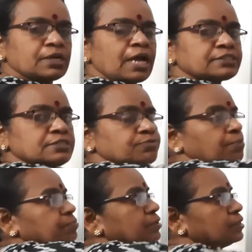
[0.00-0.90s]
reactions
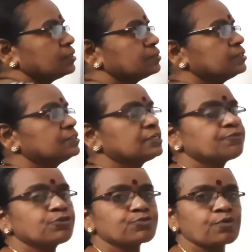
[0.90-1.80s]
from the shear
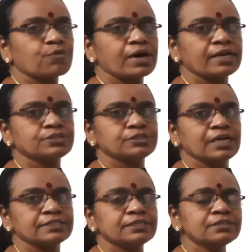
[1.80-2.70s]
force from one end to the
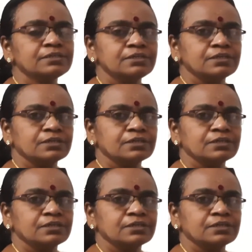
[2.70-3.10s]
other,